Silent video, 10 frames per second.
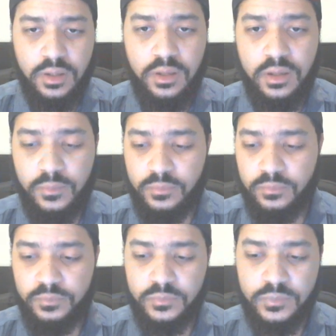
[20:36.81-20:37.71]
Um,
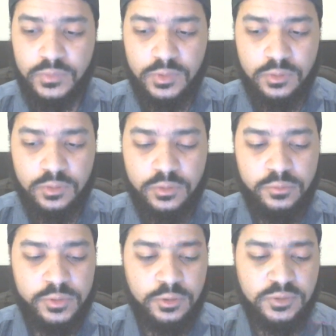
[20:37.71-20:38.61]

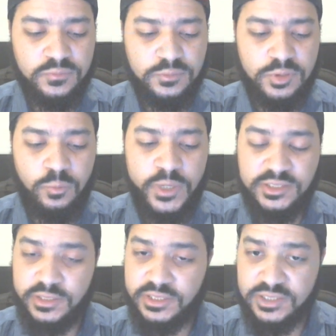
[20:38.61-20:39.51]
Kudos to
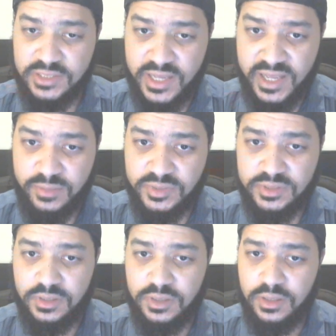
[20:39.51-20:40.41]
Wesley
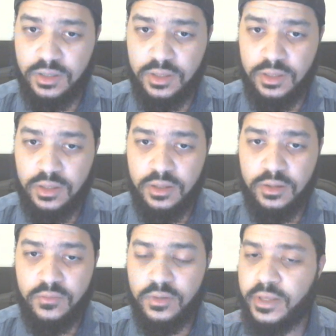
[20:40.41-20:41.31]
Snipes,
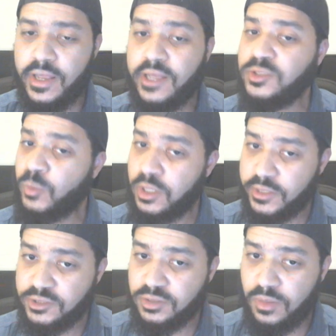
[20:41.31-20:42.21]
as well
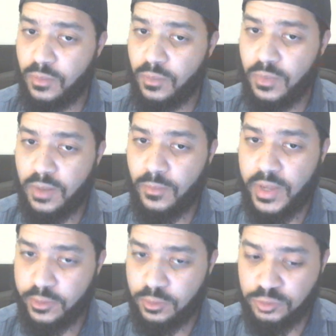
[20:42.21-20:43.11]
as
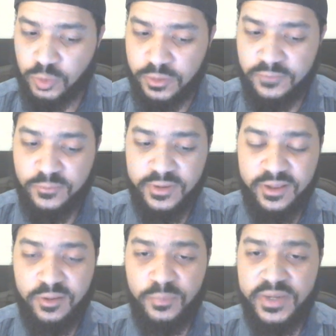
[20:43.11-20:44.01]
Michael Jordan for
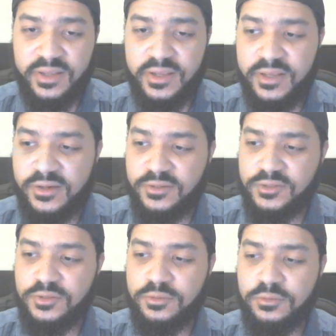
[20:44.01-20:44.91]
helping
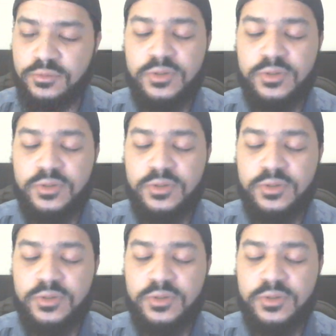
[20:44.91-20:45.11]
to,